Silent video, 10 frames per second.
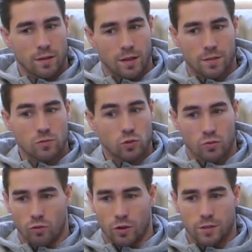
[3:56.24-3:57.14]

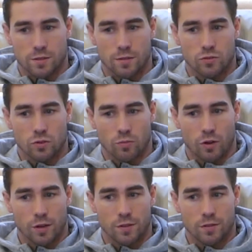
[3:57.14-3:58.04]
Ryder
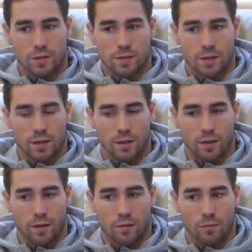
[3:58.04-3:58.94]
is
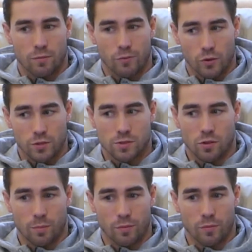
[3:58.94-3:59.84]
the first
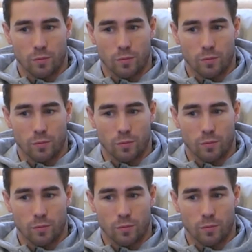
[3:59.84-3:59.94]
stop of